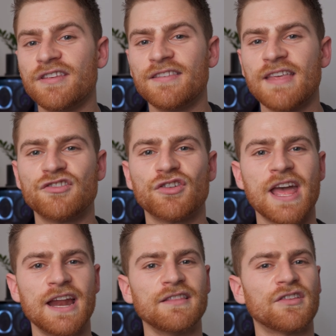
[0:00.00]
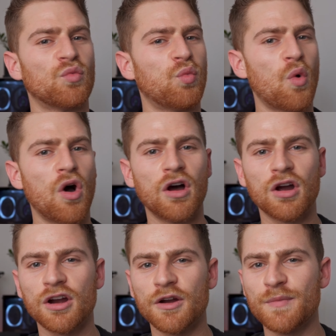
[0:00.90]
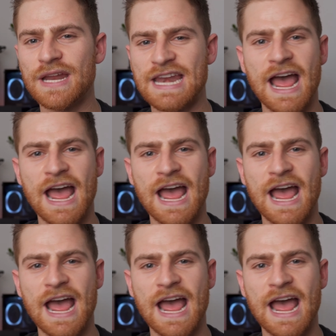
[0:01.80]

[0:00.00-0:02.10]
is that you're getting this warm and